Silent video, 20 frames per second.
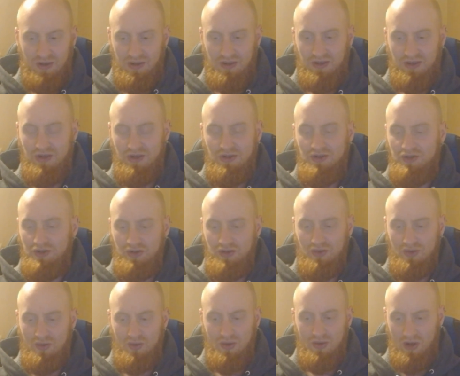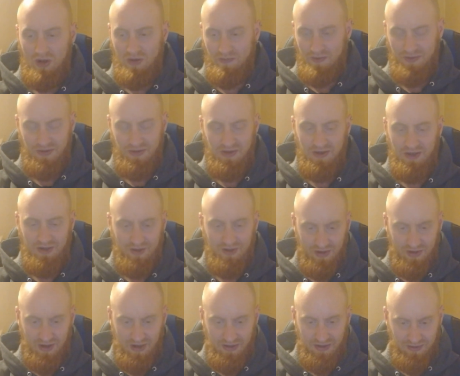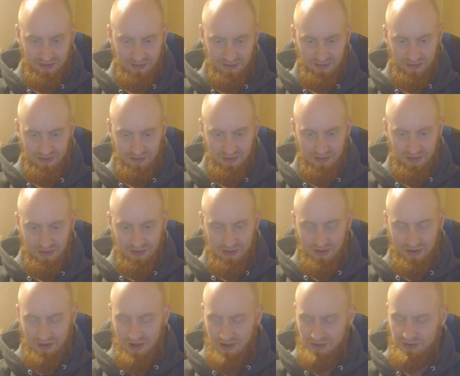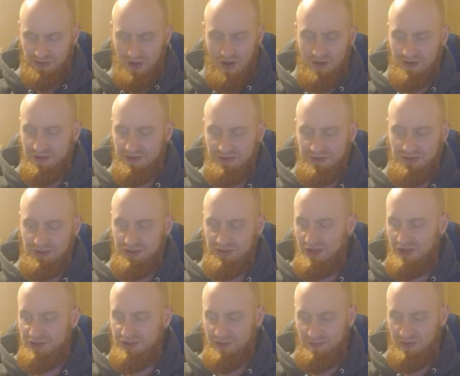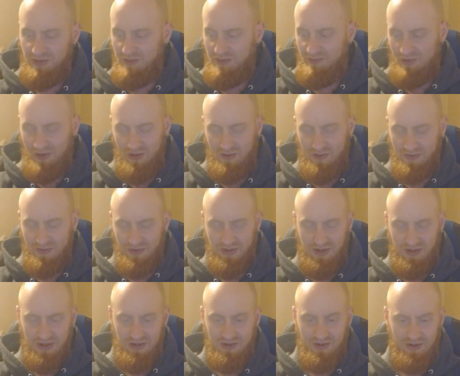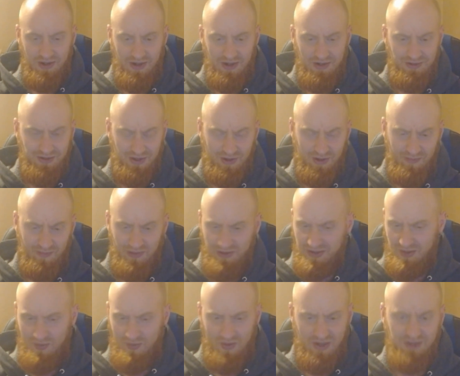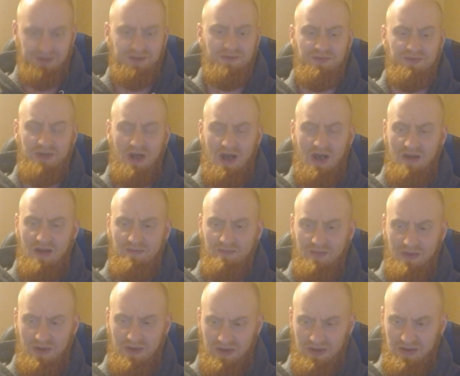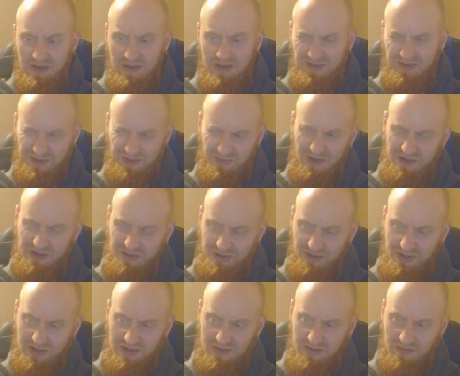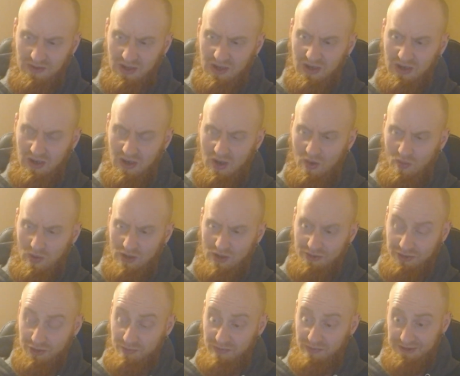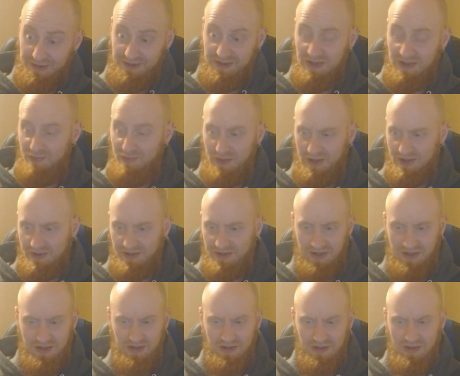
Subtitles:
can do over the internet. Like, talking shit to people over the internet is a complete waste of time. Especially, well, specifically,